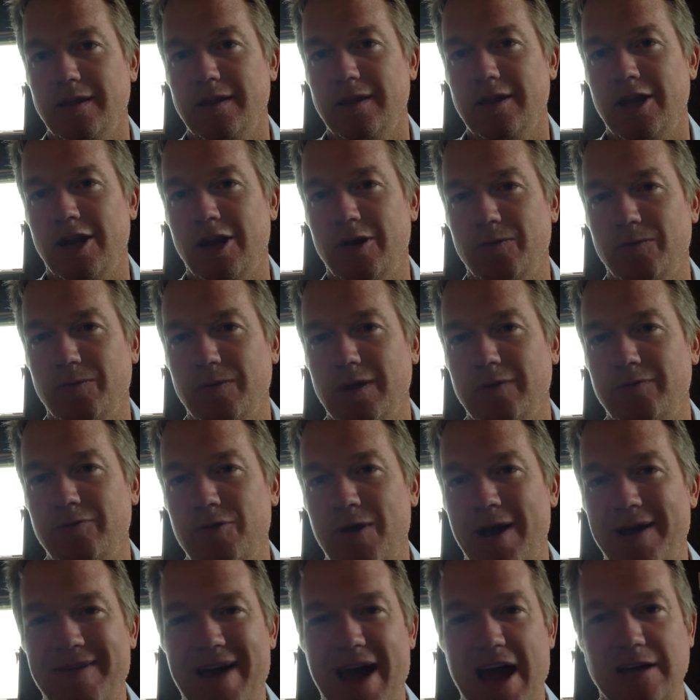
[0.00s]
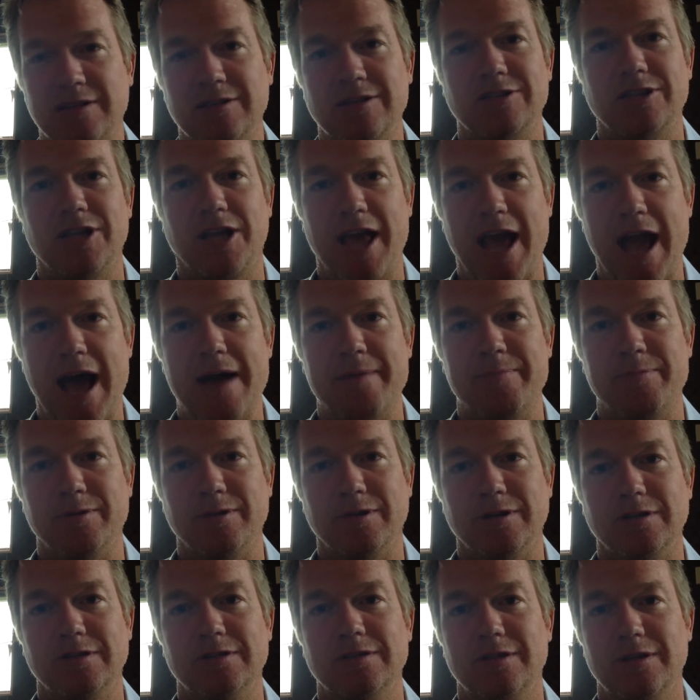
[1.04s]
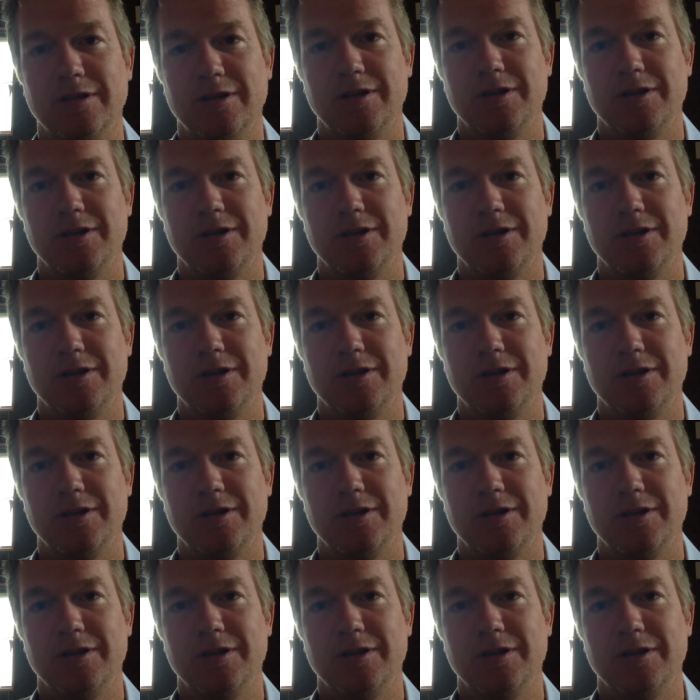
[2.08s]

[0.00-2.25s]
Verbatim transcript: you know, if you have access to capital,